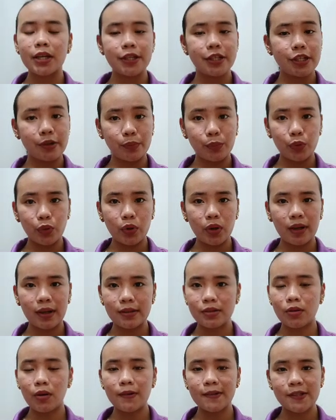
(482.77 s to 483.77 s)
The book
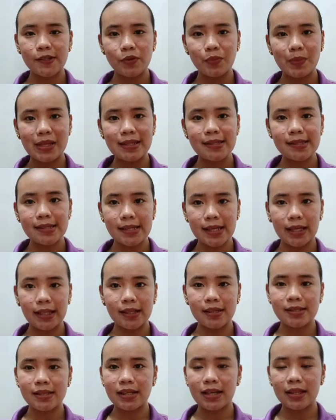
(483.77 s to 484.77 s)
has also been seen
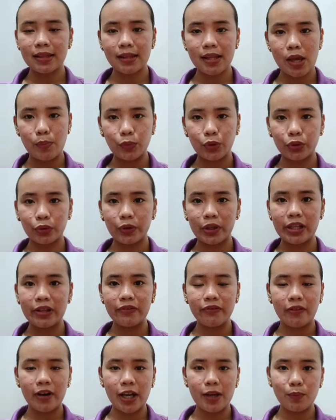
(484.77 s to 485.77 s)
as an attempt to
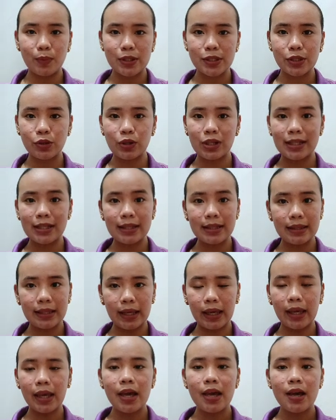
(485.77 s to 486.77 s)
redefine
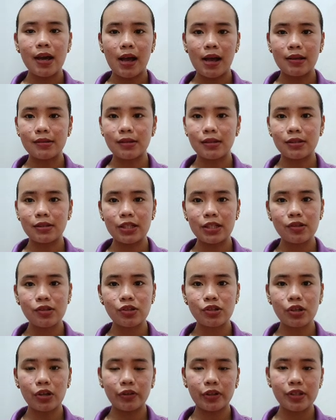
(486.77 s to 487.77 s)
masculinity as a
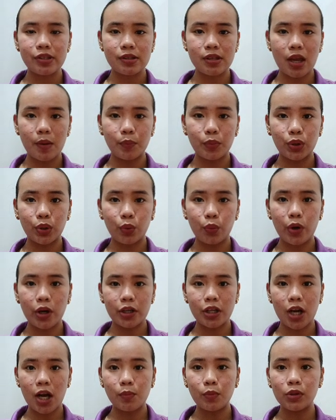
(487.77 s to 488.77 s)
necessary step
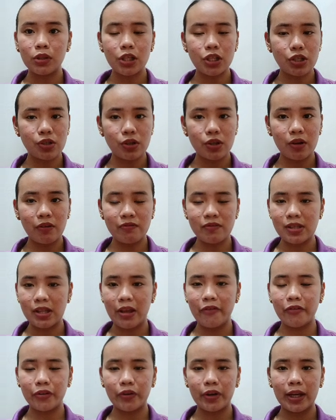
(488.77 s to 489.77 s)
toward the abolition of
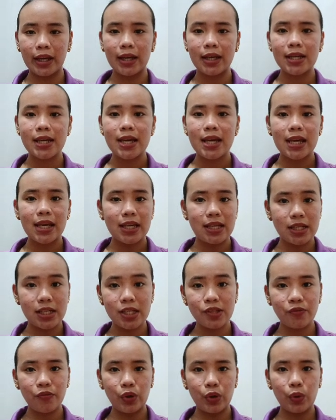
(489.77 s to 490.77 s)
slavery. In
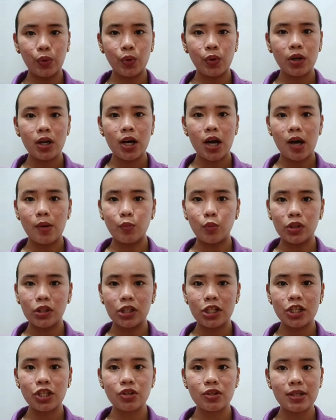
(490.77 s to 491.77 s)
this view,
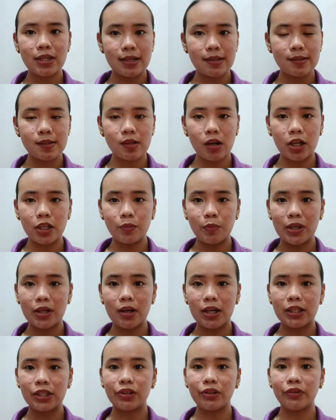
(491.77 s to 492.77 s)
abolitionists had
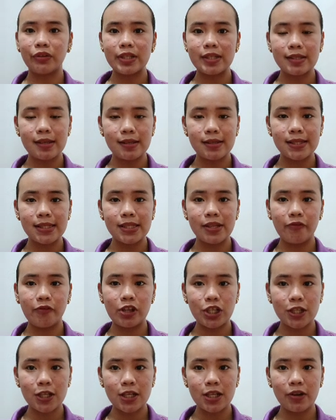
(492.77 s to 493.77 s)
begun to resist the
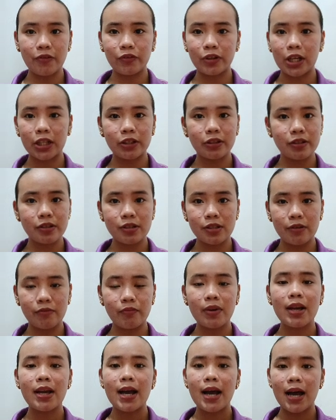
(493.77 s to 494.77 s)
vision of aggressive
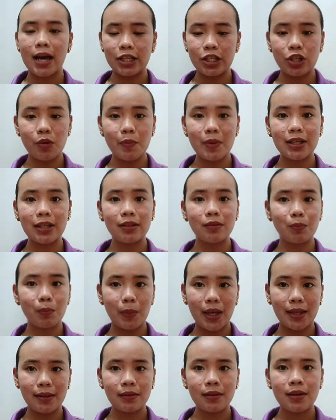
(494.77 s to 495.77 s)
and dominant
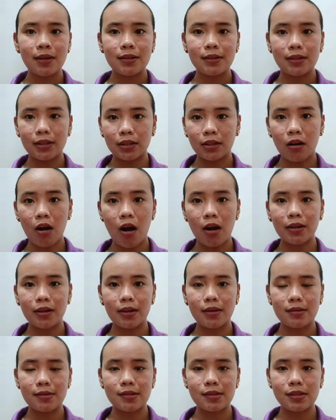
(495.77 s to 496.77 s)
men that
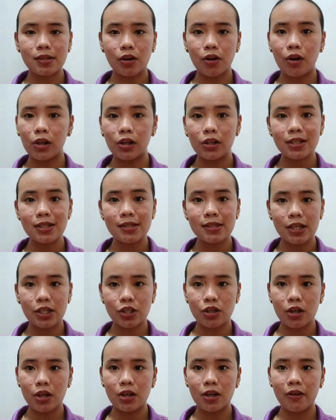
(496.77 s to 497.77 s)
conquest the
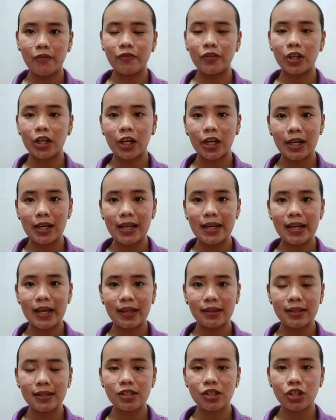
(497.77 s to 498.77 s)
colonization of the early
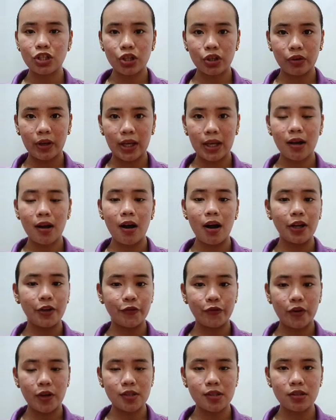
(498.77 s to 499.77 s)
19th century had
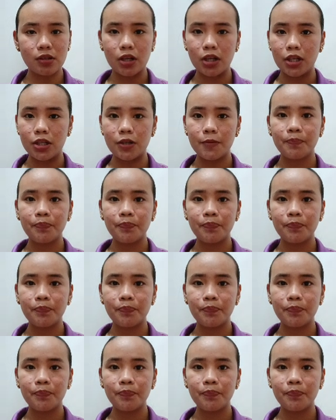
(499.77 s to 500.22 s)
fostered.